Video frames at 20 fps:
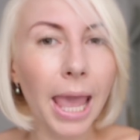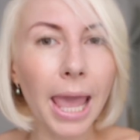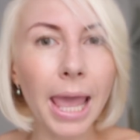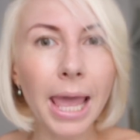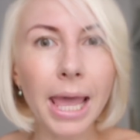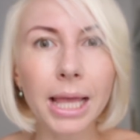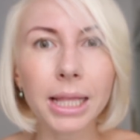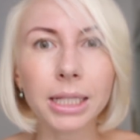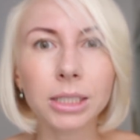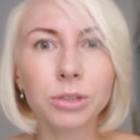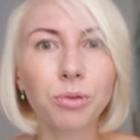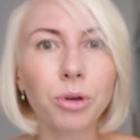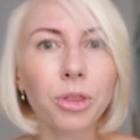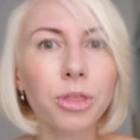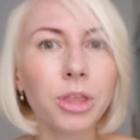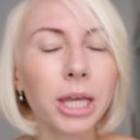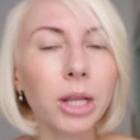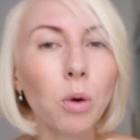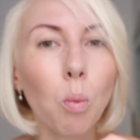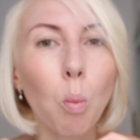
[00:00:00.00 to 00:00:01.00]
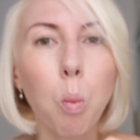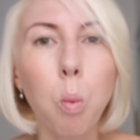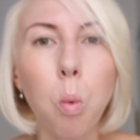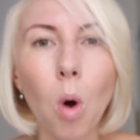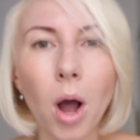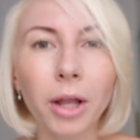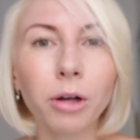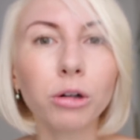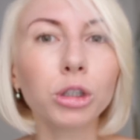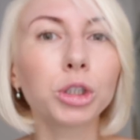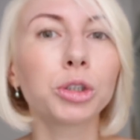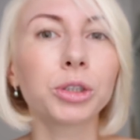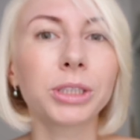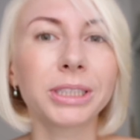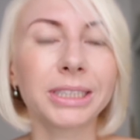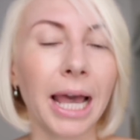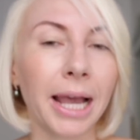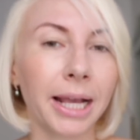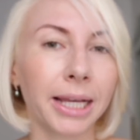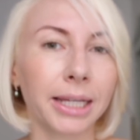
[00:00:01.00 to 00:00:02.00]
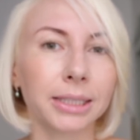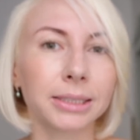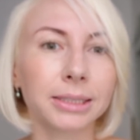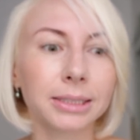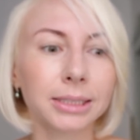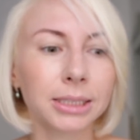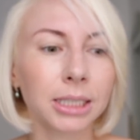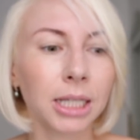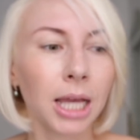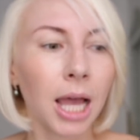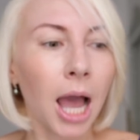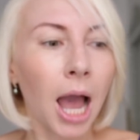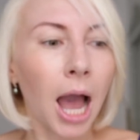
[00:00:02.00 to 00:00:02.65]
And within 1 or 2 seconds,